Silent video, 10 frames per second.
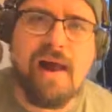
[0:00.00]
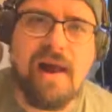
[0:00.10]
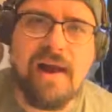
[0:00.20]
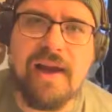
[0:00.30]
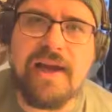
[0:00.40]

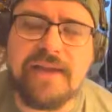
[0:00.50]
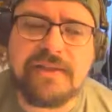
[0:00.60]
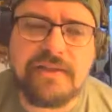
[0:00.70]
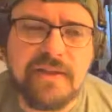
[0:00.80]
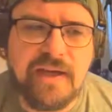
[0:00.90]

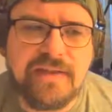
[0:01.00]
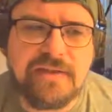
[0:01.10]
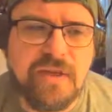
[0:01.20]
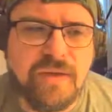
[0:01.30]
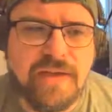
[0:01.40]
It's
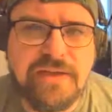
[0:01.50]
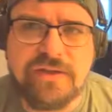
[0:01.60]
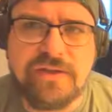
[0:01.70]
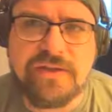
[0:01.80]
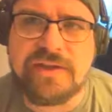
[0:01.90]
so
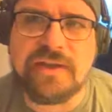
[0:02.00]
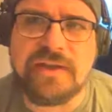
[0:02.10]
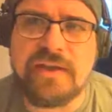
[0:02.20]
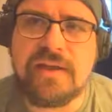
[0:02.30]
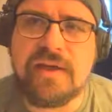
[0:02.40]
interesting.
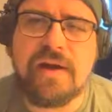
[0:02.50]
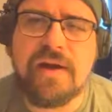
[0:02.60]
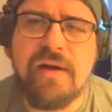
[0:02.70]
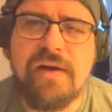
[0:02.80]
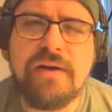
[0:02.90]

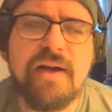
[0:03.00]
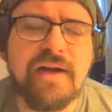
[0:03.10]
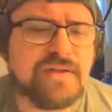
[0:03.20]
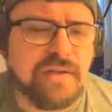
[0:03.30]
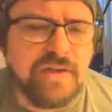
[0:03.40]
No,
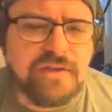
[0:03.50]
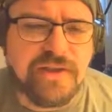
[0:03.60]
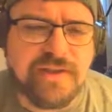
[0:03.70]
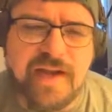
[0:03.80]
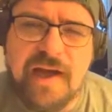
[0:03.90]
it's so
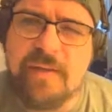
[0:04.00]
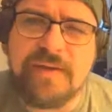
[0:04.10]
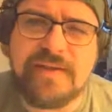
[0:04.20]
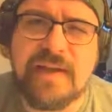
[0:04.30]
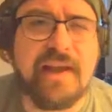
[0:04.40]
interesting because I've
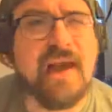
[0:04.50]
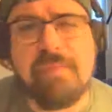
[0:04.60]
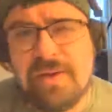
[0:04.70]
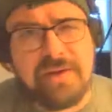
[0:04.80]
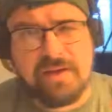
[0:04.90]

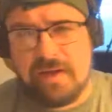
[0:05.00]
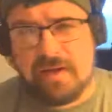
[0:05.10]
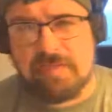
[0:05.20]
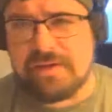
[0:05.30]
been in a bunch of